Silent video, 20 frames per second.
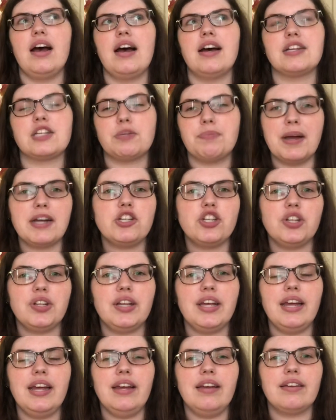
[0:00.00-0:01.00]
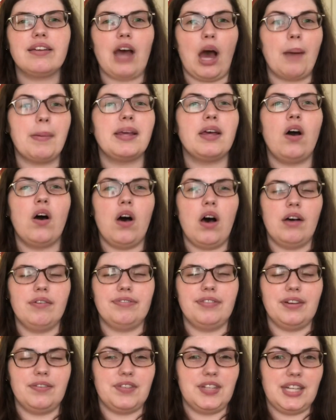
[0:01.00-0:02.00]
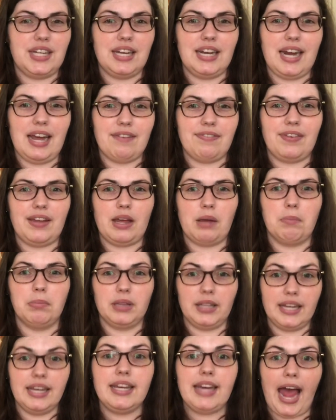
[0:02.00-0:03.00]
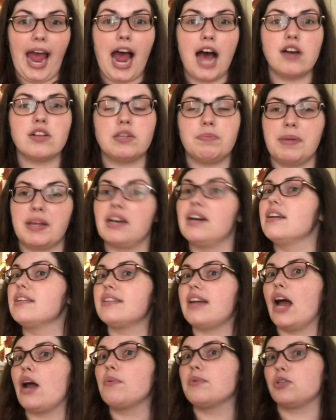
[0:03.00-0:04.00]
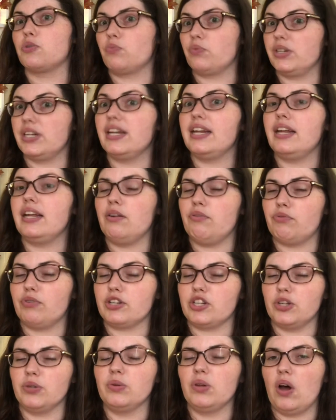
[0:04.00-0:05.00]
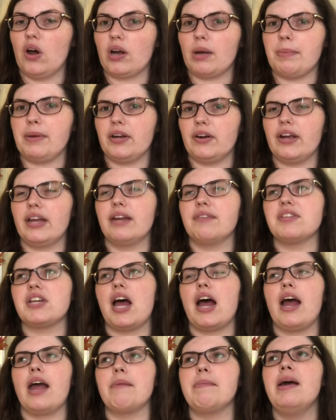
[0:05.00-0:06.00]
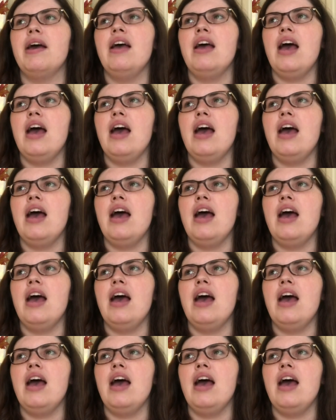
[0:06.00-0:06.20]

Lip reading: especially coming off of DNFing Bleak House because I was reading it for too long a period of time.